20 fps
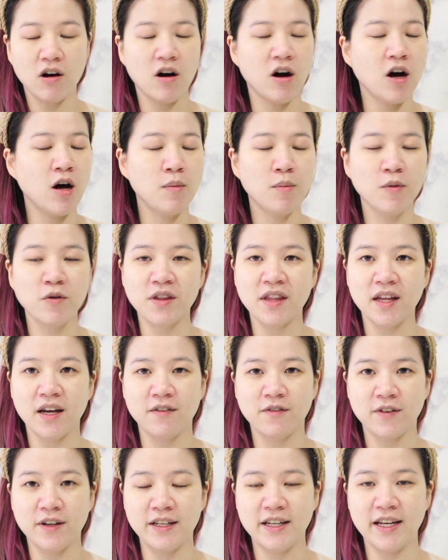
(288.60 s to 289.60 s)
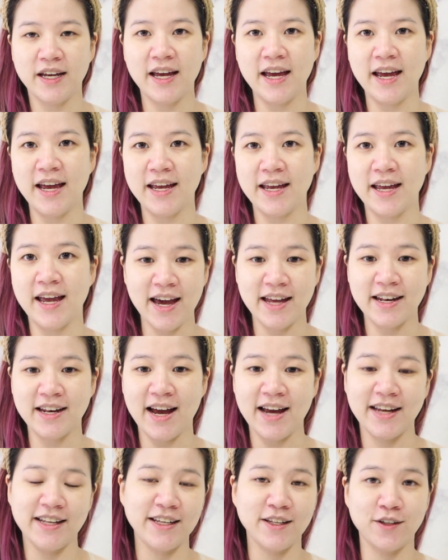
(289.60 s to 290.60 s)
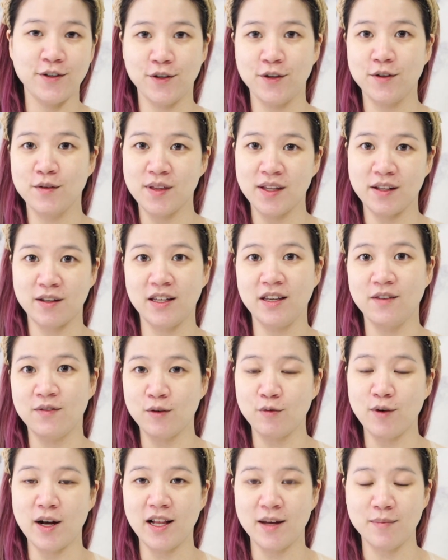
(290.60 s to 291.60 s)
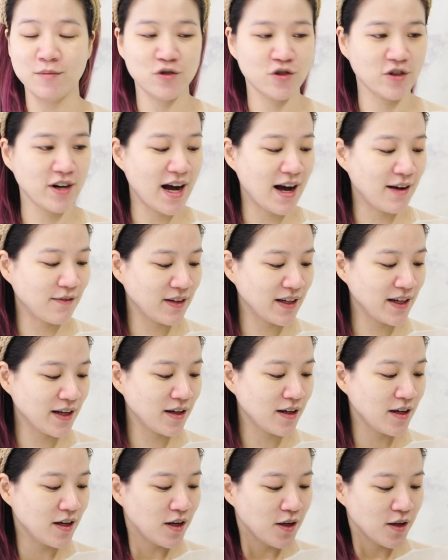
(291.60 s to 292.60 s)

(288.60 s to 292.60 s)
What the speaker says: almost every day and I need to use it even while I'm traveling,